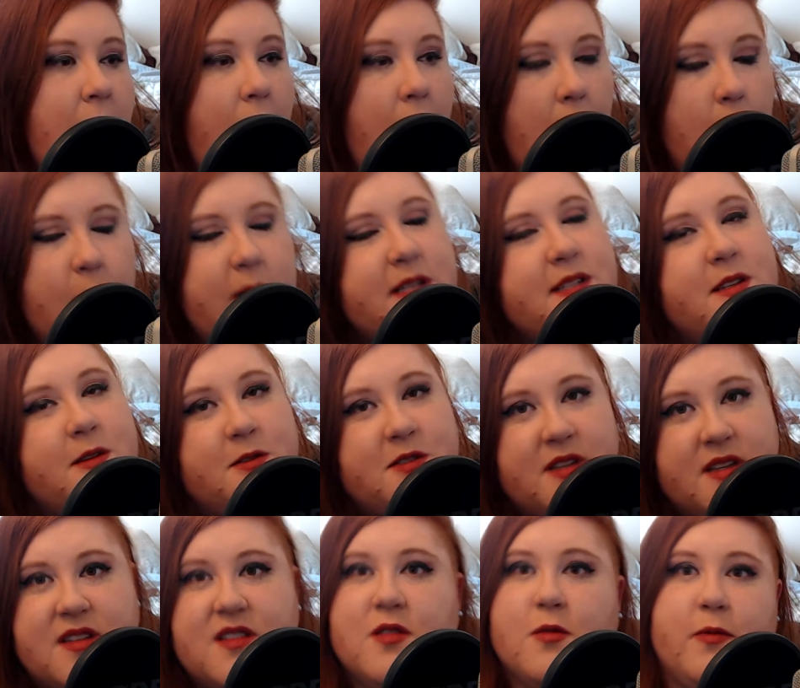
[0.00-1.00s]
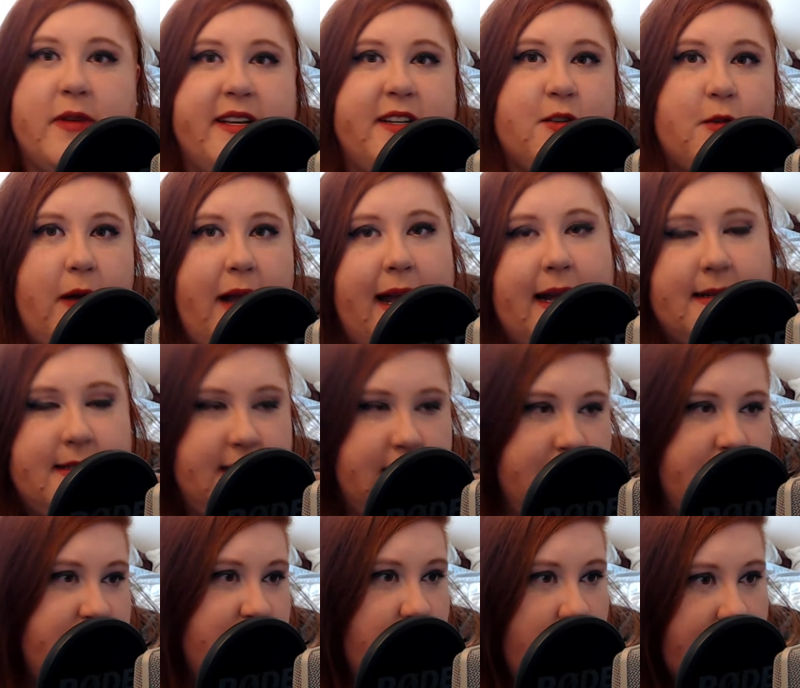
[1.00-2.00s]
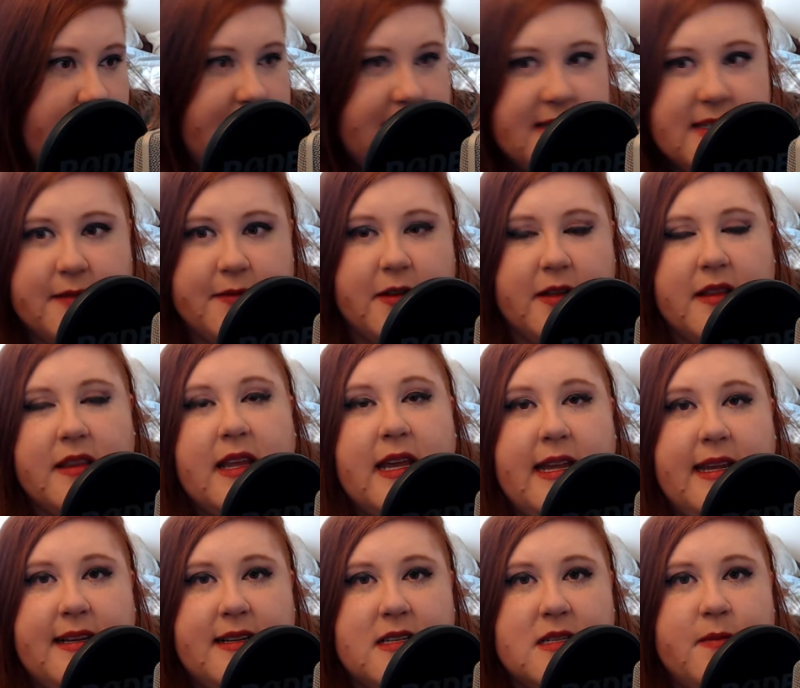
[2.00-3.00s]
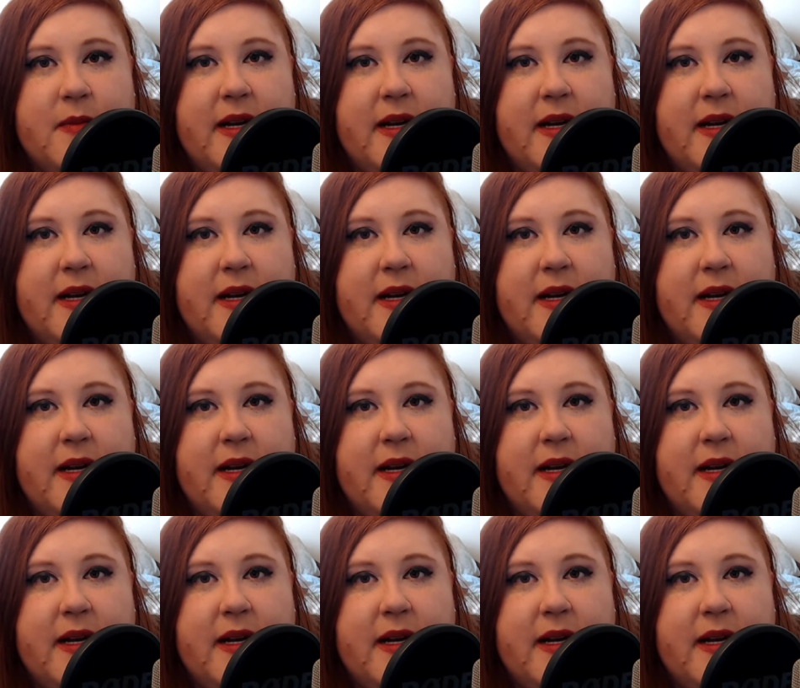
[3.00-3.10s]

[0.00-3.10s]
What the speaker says: always use this to redirect and do all these different things.